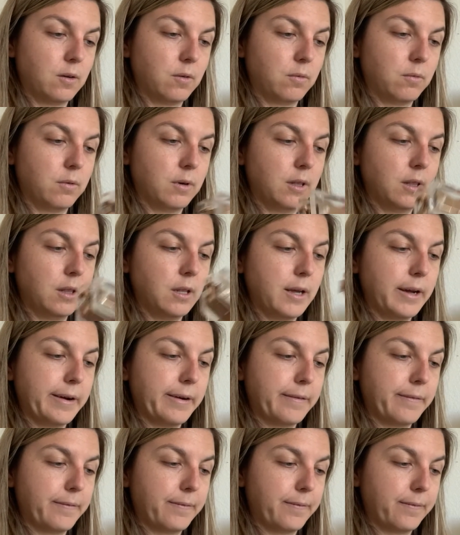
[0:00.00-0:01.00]
one
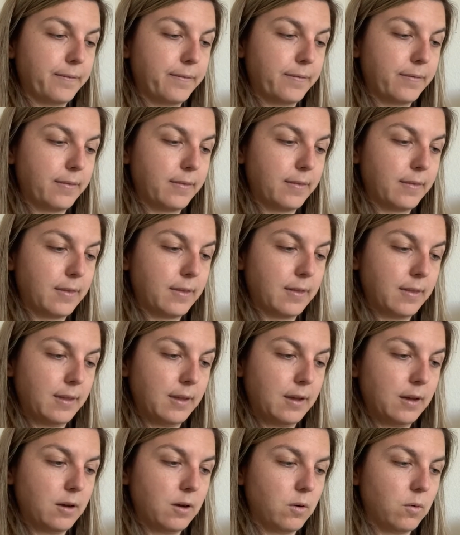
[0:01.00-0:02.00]
there,
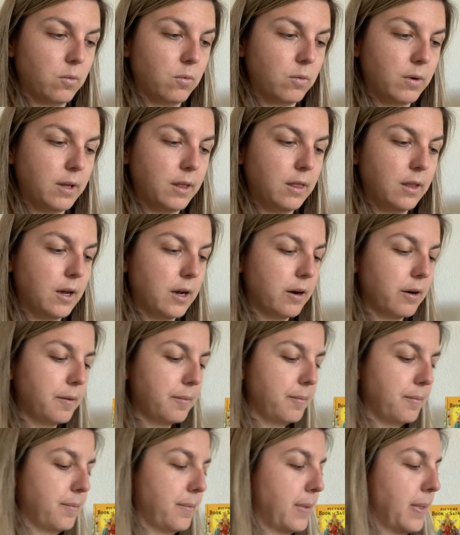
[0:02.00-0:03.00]
one there.